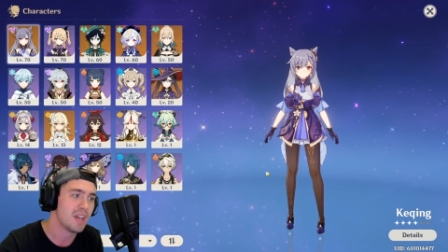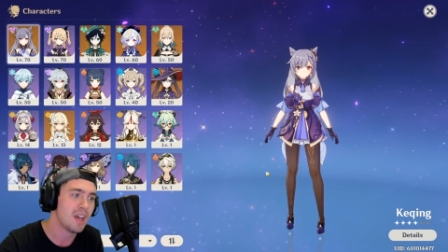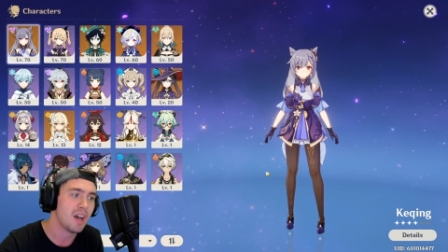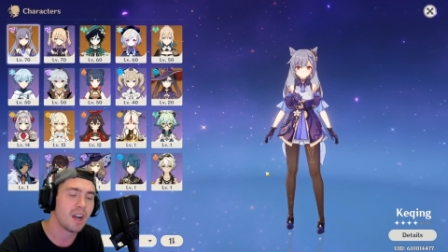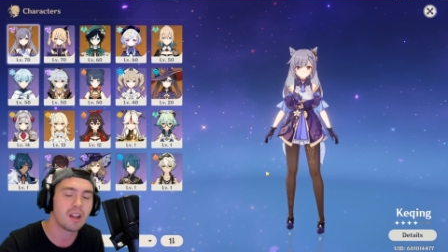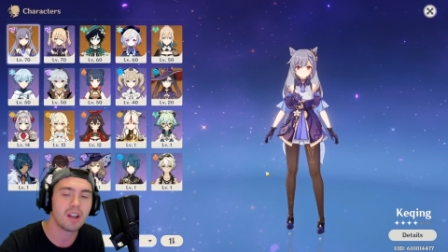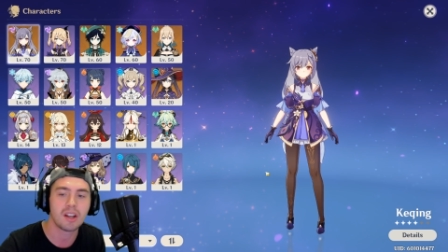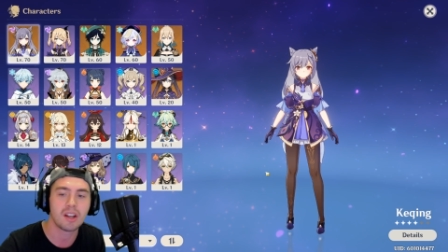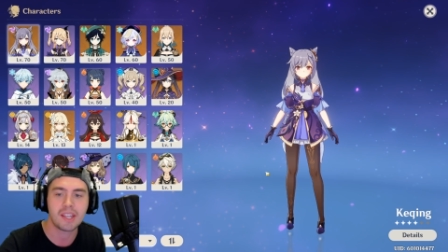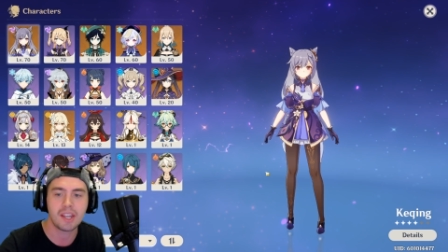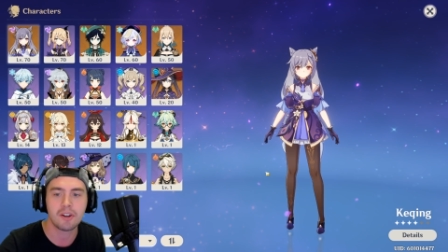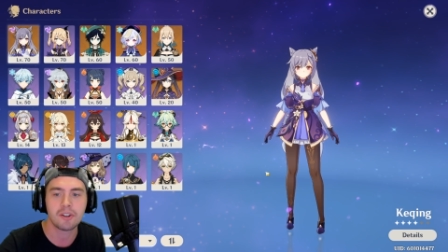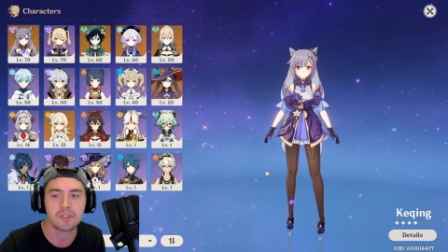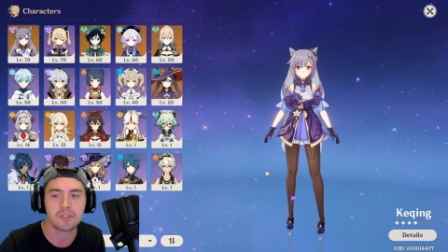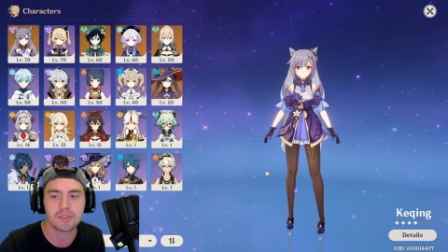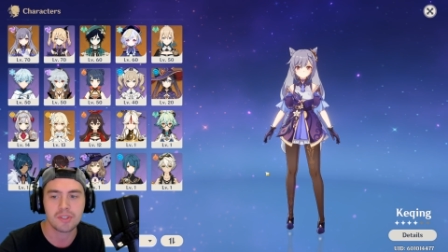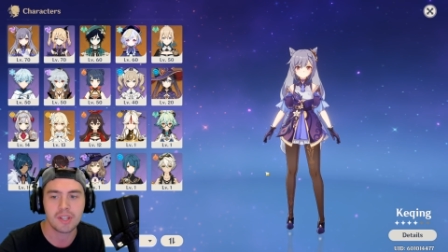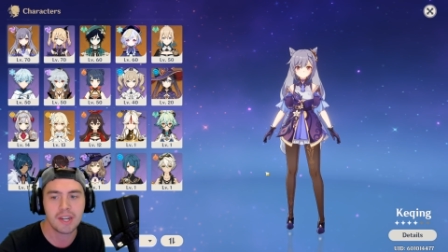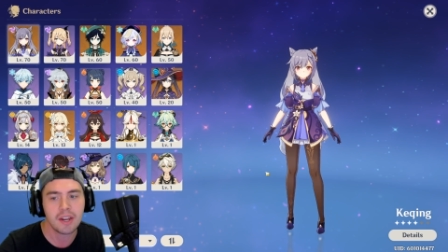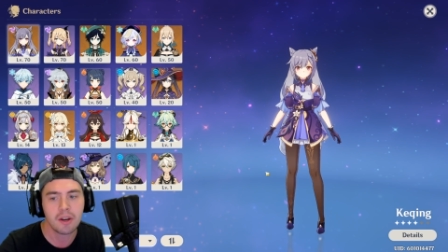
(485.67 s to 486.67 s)
I got
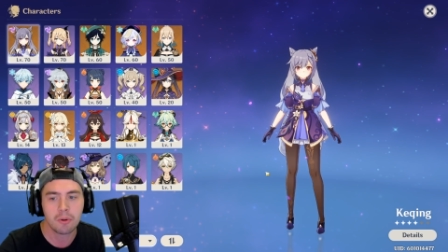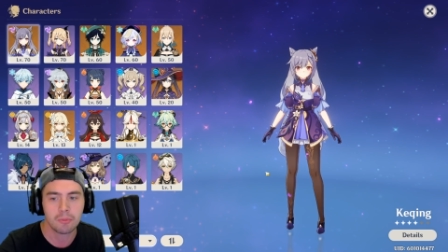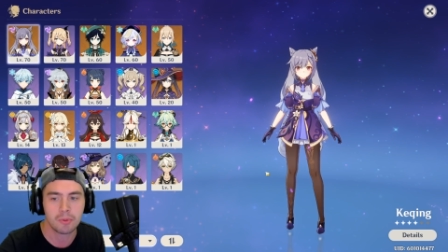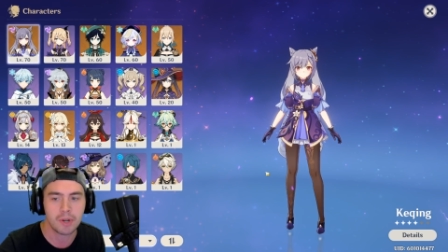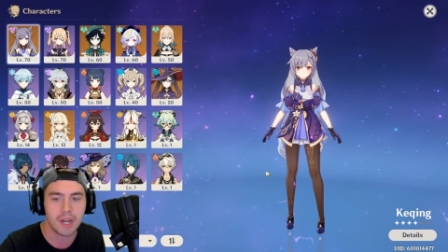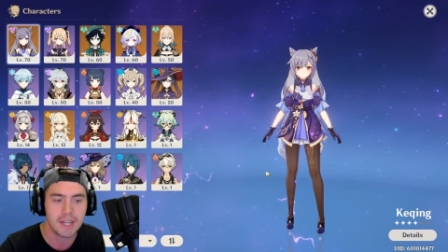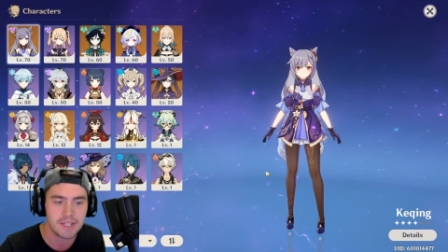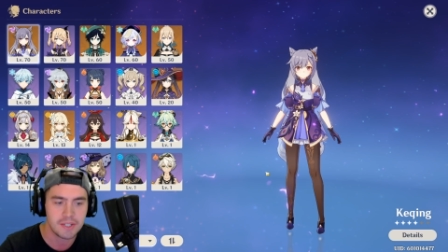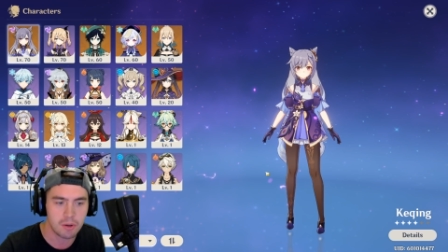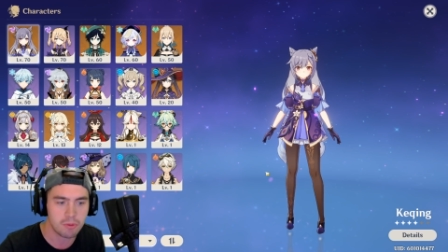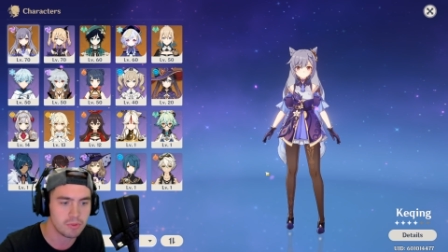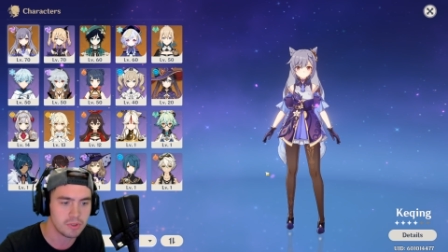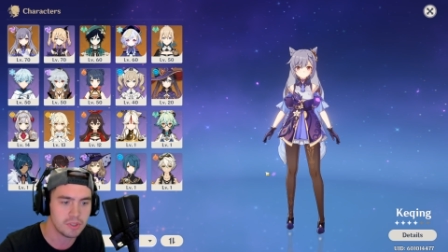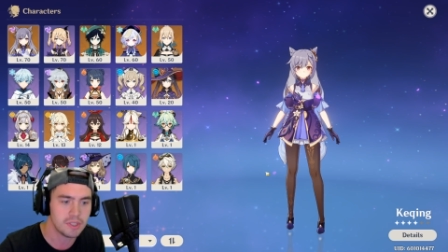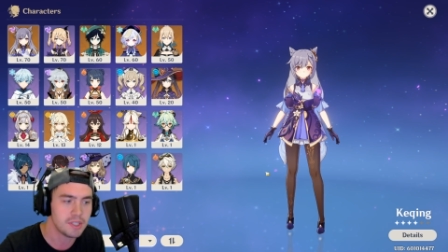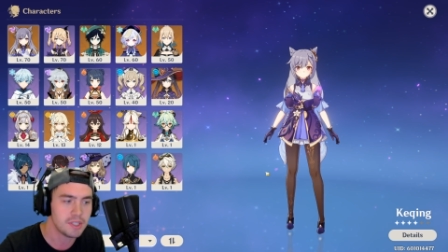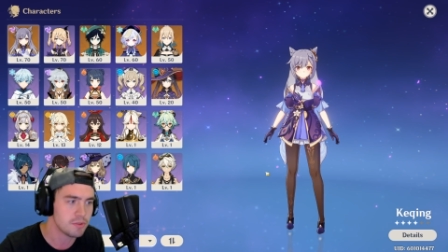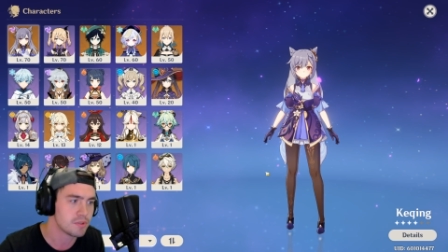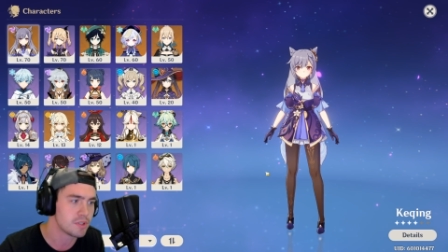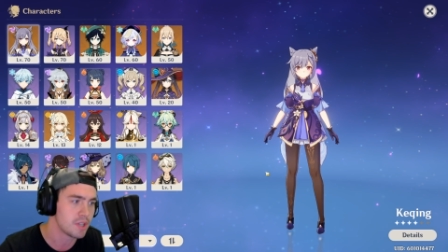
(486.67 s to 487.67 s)
characters that I don't, I don't really
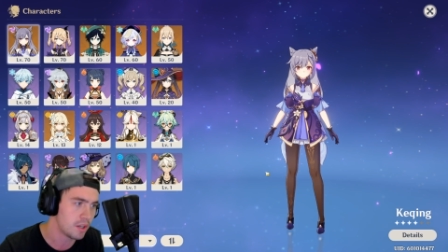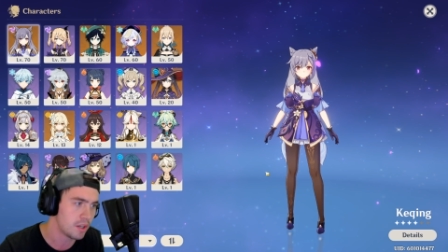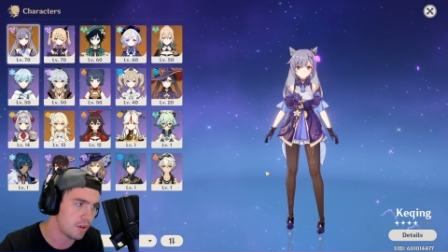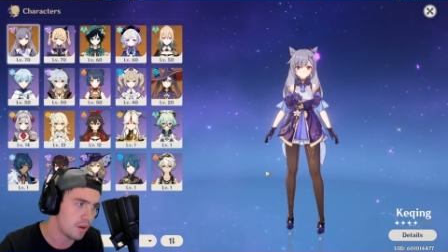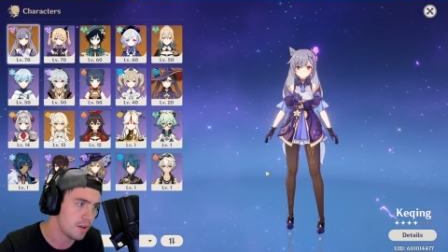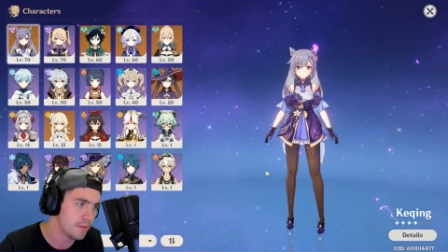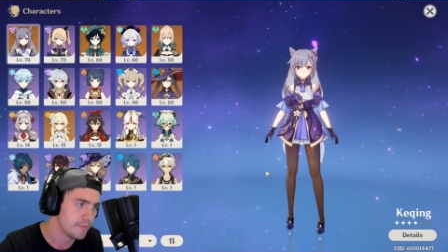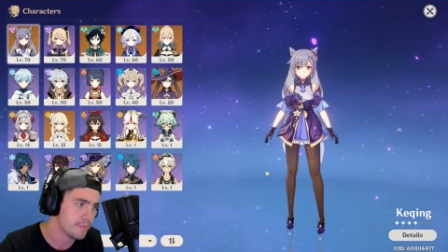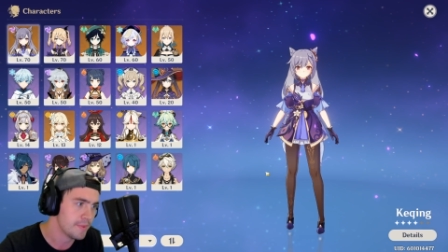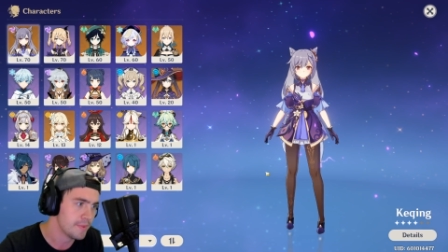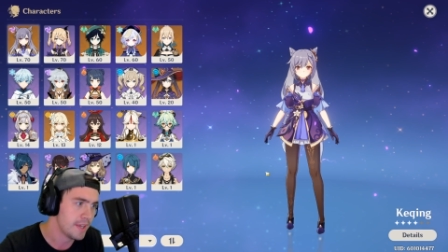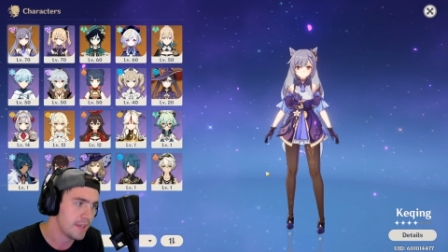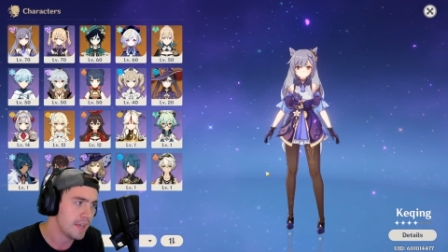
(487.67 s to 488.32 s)
use at all.